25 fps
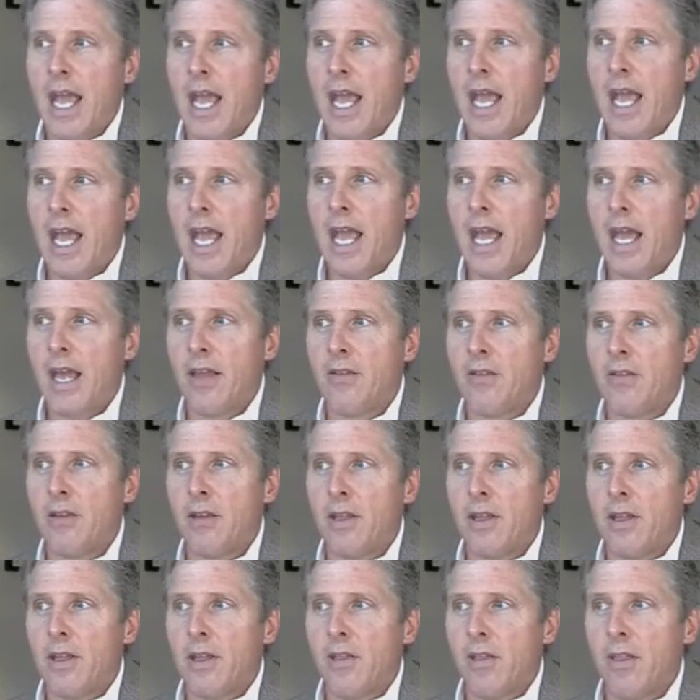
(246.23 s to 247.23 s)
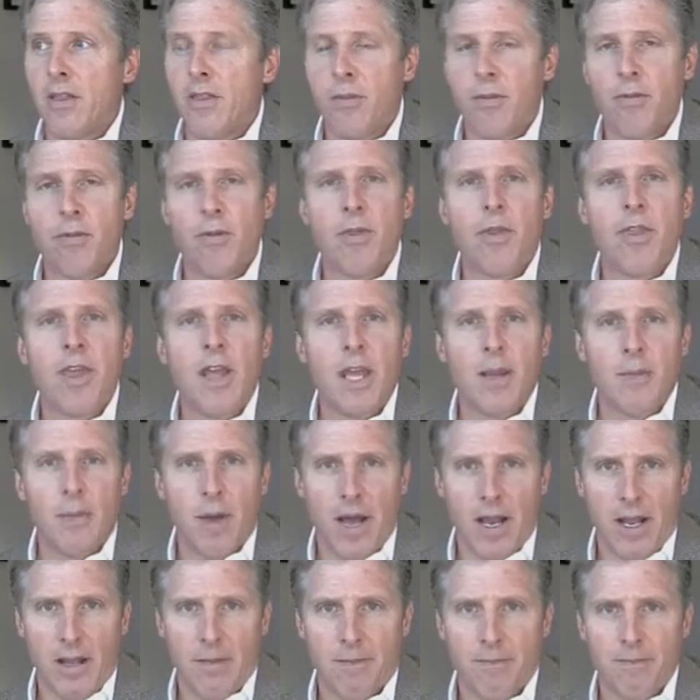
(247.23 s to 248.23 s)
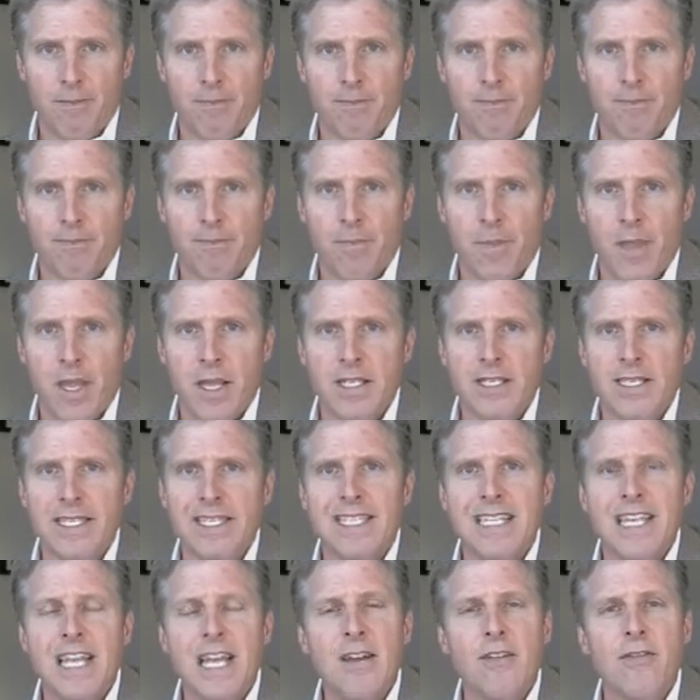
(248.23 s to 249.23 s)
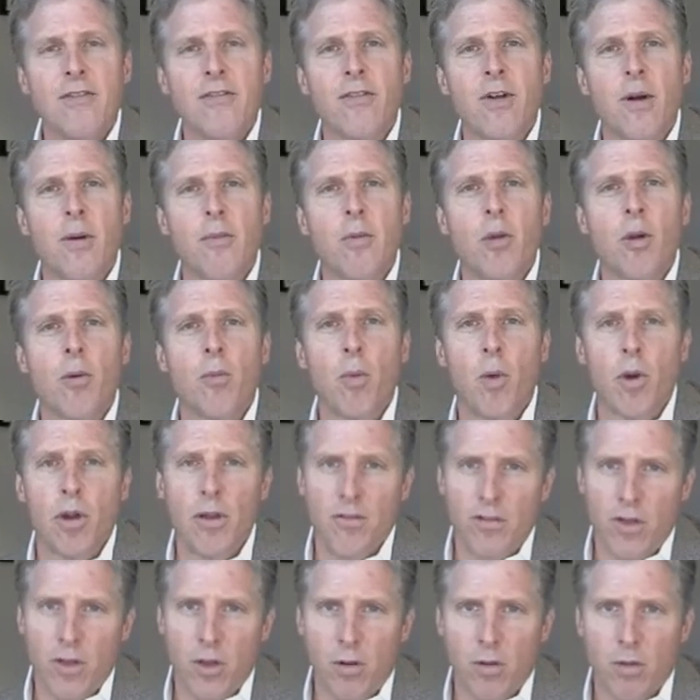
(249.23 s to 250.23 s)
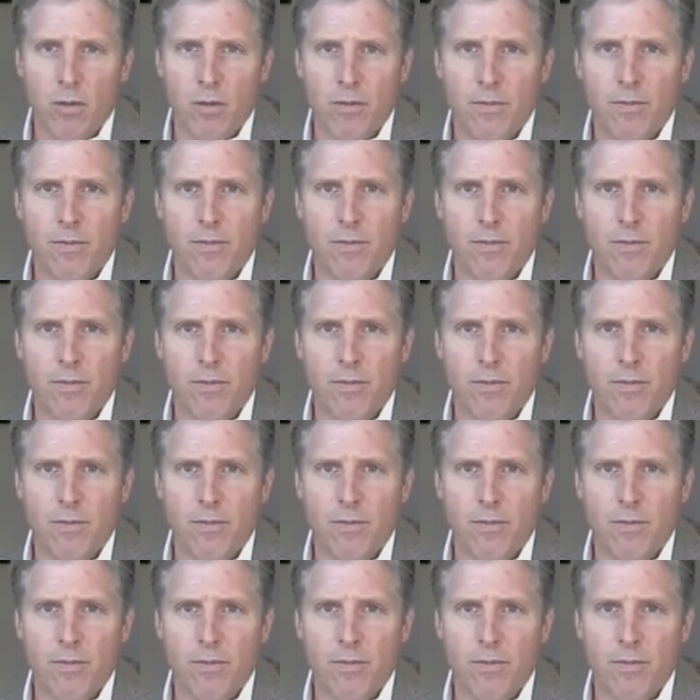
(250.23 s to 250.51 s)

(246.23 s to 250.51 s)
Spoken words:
And think about it and see it from your point of view